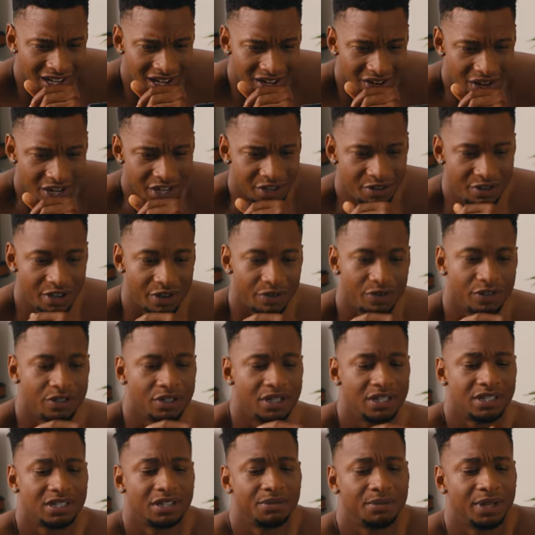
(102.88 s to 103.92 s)
Hey, you never
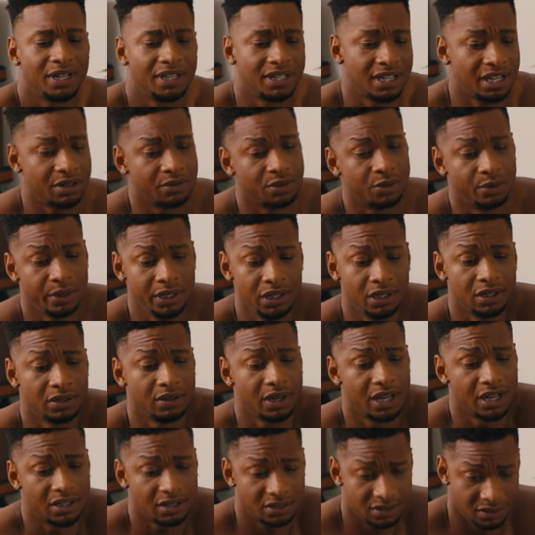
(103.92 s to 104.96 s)
dress up like that when we go
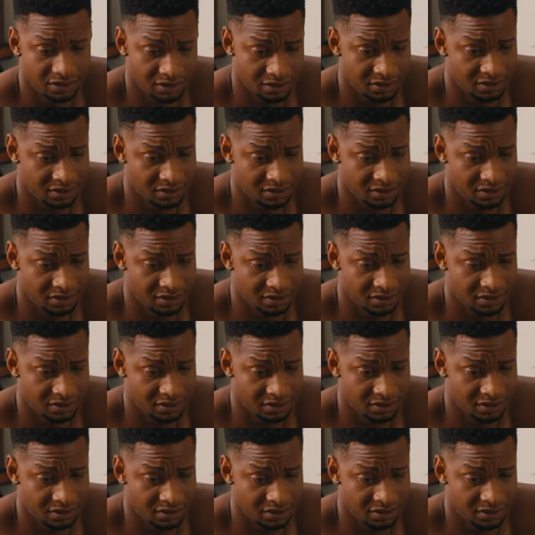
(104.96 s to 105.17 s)
out.